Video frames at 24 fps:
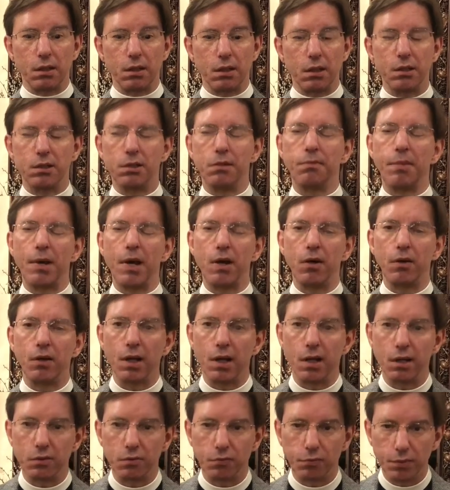is about
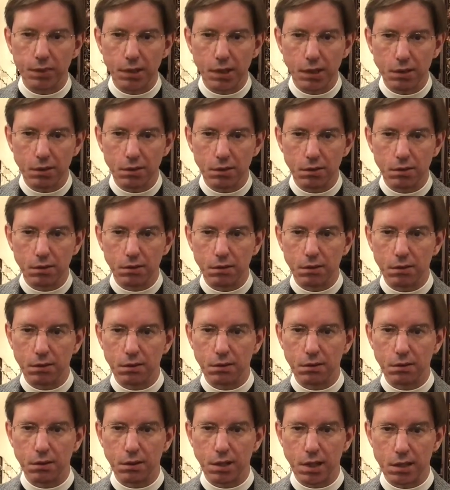as real
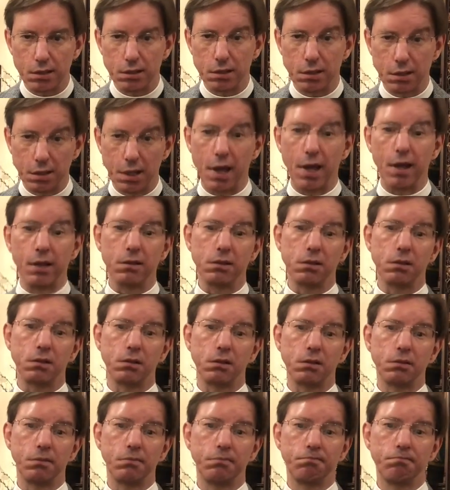as it
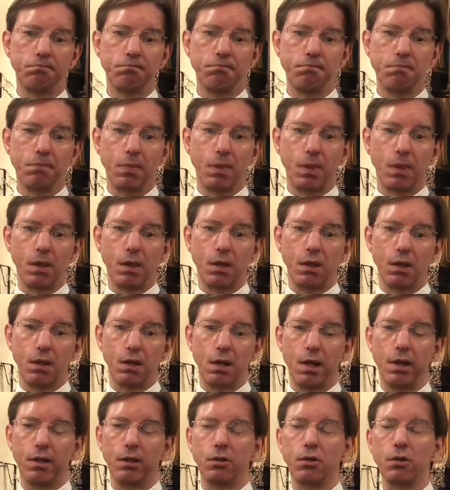gets. And
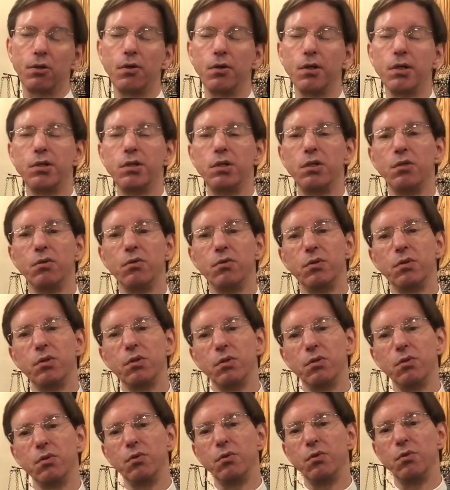I encourage you
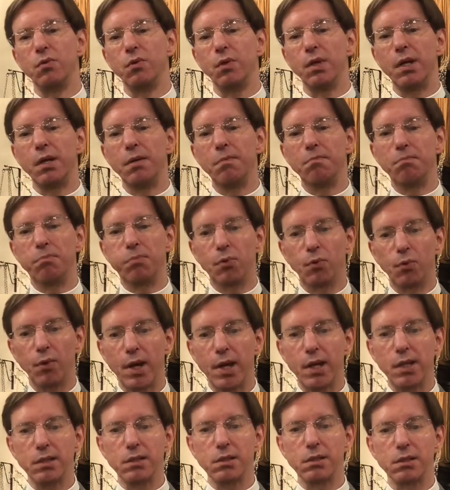to
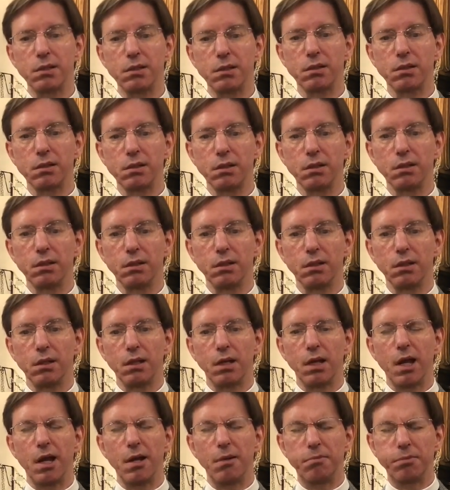embrace
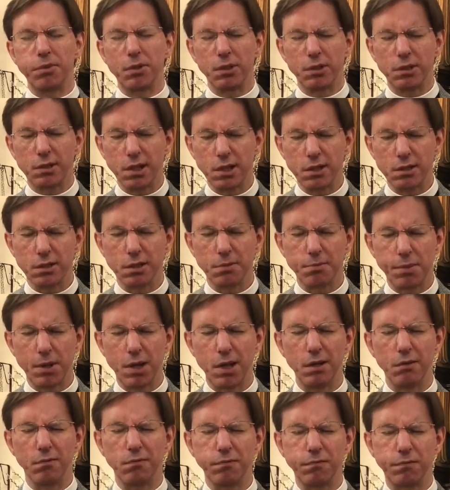and
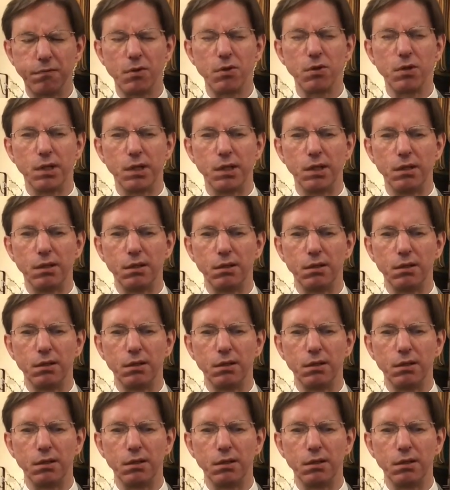participate fully